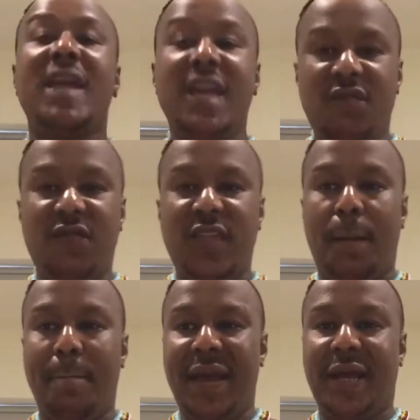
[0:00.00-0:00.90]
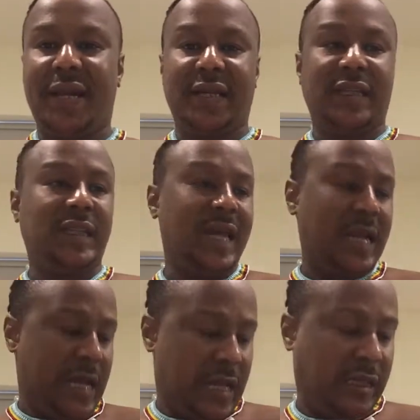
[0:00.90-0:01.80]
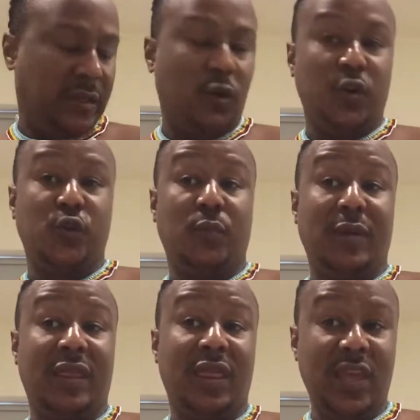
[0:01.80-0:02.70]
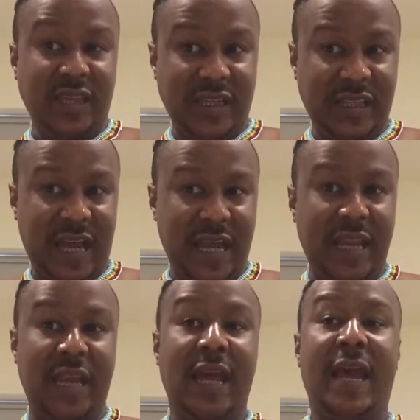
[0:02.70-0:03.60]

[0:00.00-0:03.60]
If they are married, then it's going to be this side,